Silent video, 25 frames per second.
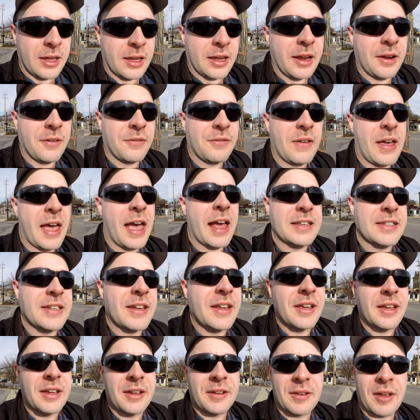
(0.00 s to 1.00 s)
In fact,
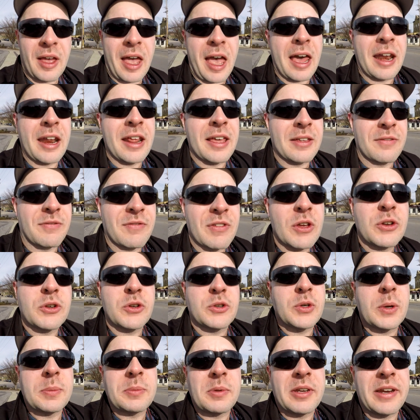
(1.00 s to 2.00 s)
on a future
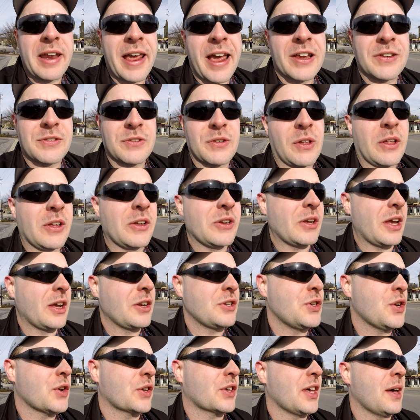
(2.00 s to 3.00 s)
trip to Nashville, I
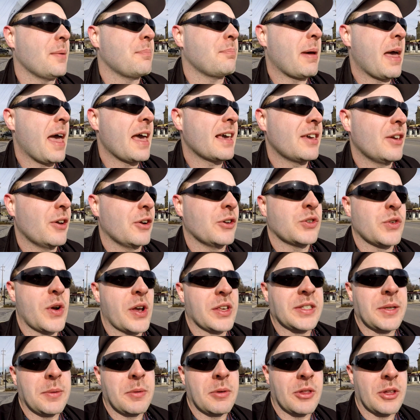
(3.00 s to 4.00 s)
should come back here and try
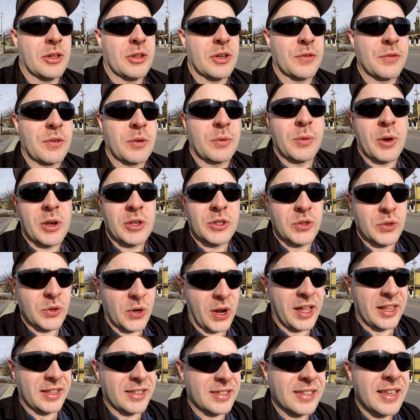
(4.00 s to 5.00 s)
some of the different
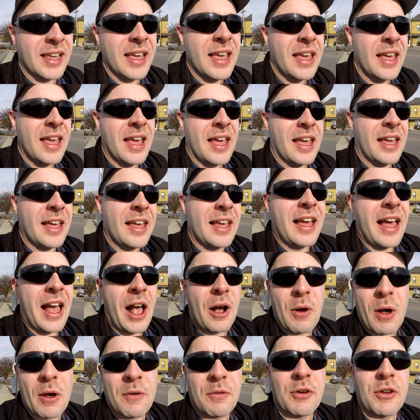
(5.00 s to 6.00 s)
restaurants.
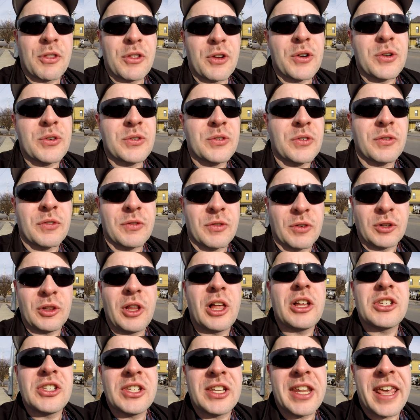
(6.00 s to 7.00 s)
However, for
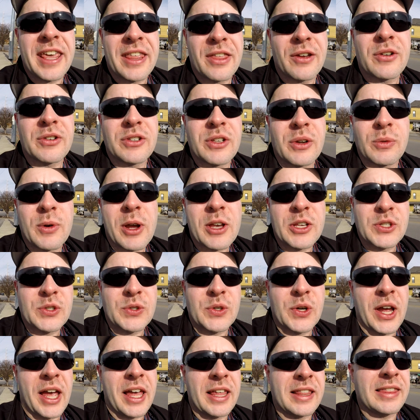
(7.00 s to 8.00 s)
lunch today, there's a
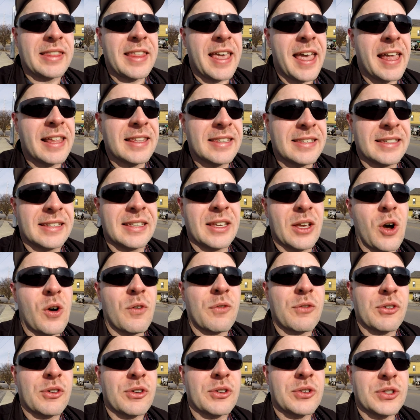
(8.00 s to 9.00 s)
restaurant that's
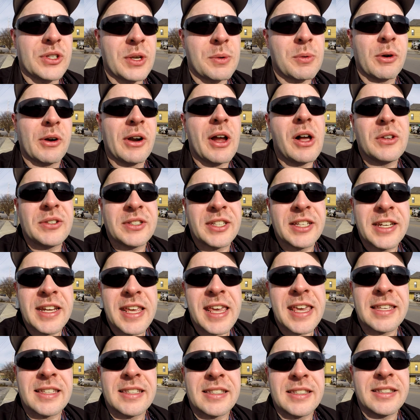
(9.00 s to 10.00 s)
over somewhere else in
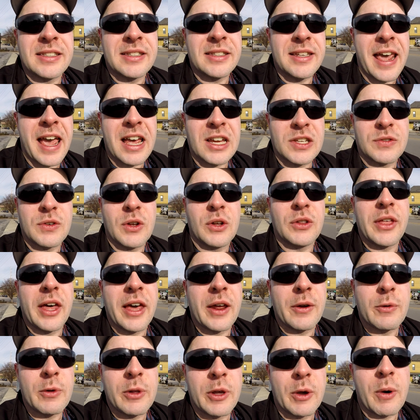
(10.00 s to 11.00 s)
East Nashville that I
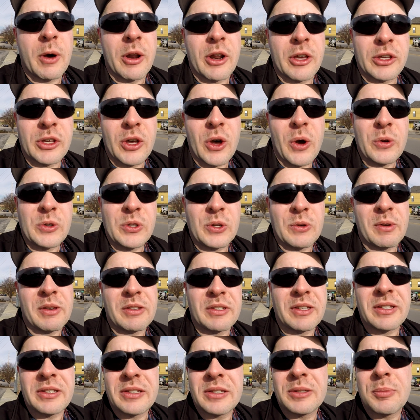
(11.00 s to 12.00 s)
really want to go to
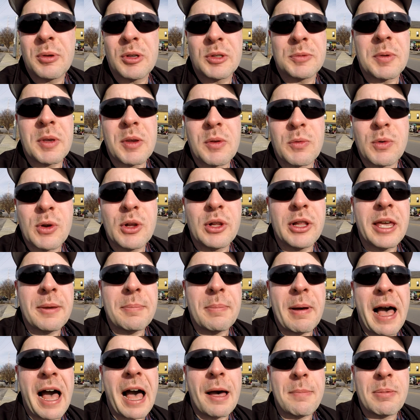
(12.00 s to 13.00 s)
because it's supposed to be really
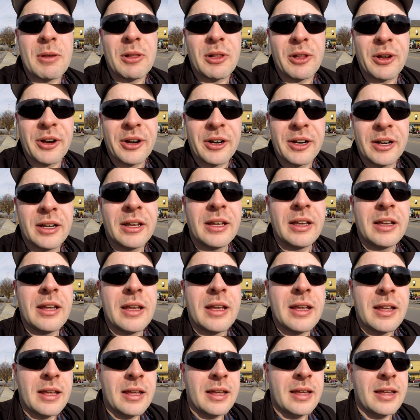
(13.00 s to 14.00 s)
popular,
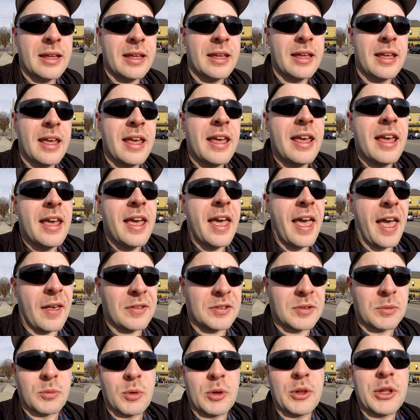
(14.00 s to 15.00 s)
has
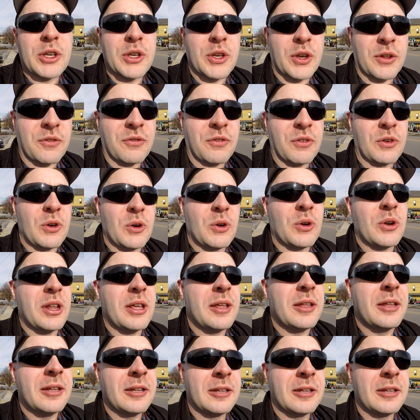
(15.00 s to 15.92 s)
some really good food,